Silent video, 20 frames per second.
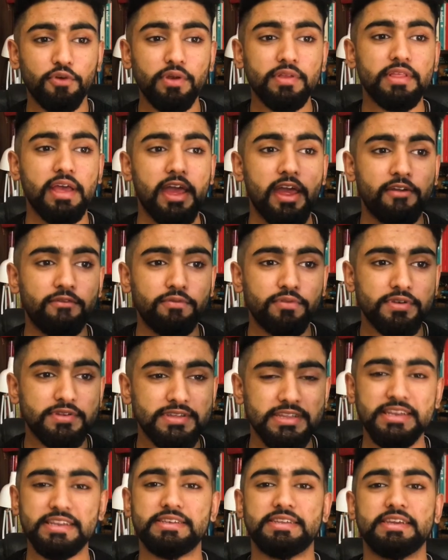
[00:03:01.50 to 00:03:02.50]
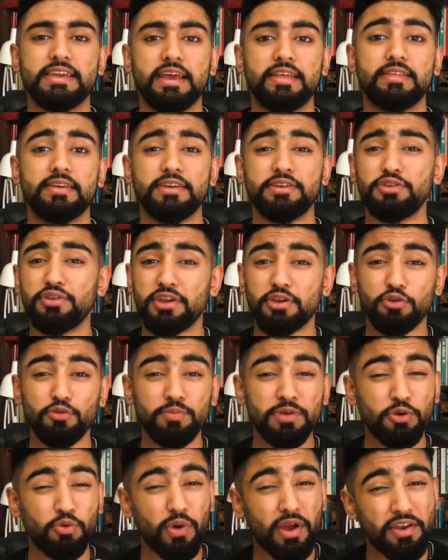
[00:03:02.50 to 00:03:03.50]
knowing that everyone's in it together. You know, it could
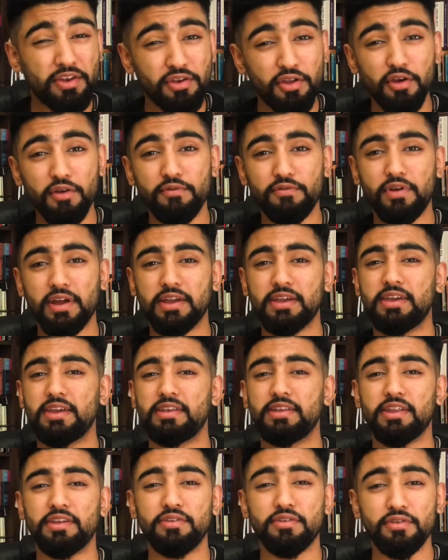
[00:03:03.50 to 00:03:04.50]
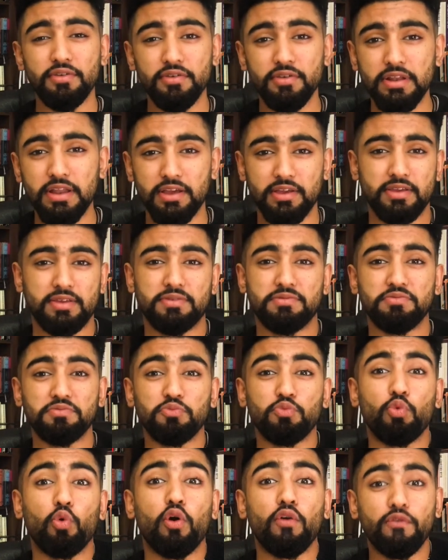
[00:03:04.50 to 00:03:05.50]
be quite nerve-wracking and like
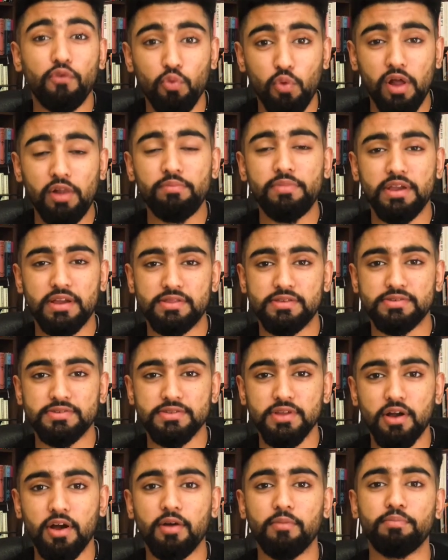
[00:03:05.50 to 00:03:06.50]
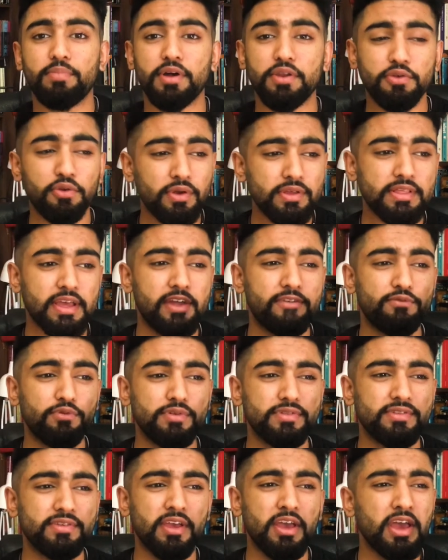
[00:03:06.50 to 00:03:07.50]
overwhelming at the start, but knowing that
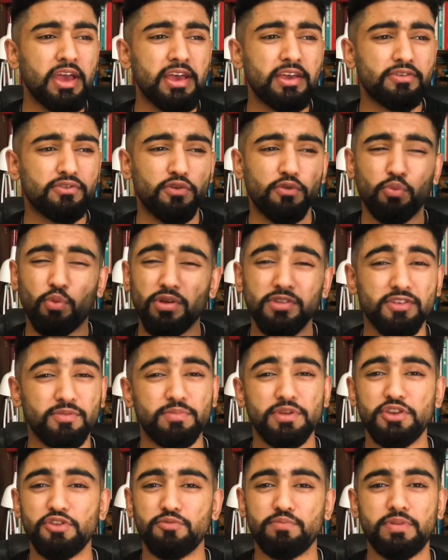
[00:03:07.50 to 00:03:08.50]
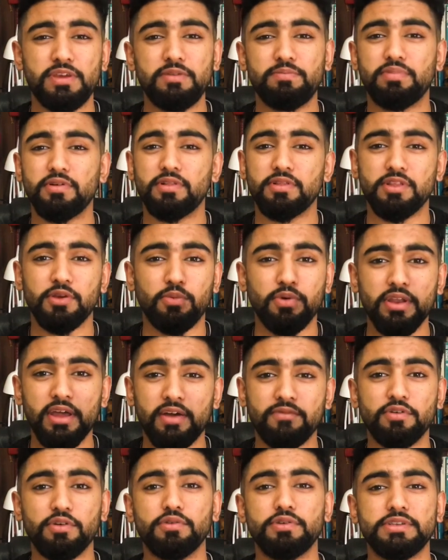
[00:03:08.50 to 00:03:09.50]
everyone's sort of wants to meet new people, they want to
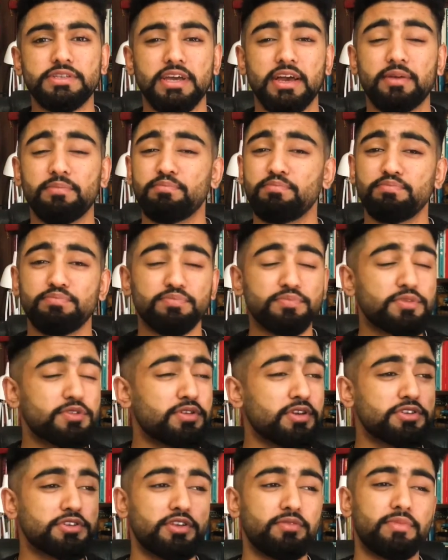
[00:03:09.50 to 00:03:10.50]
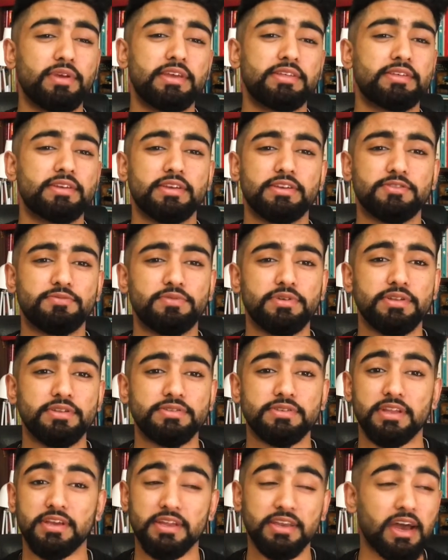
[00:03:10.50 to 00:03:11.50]
have a good time, such an amazing
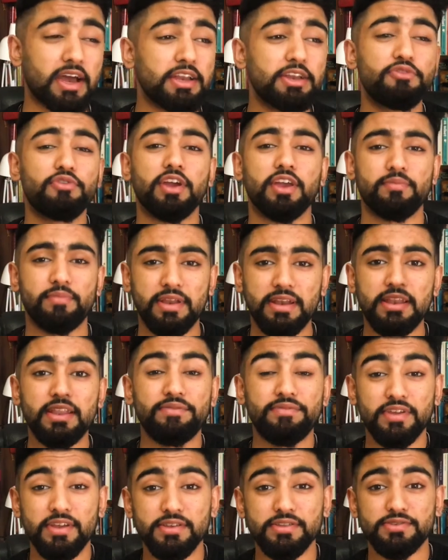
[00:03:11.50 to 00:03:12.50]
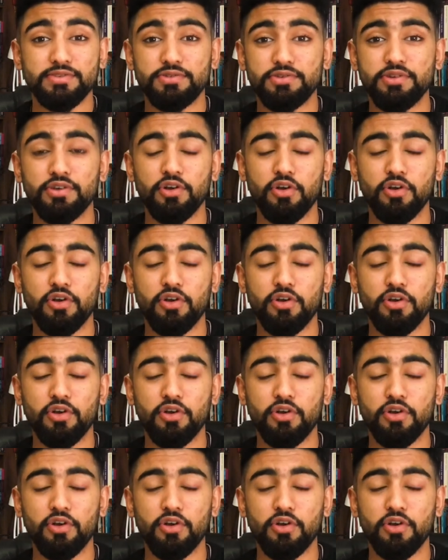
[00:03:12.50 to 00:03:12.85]
experience. Like, I highly recommend living in a student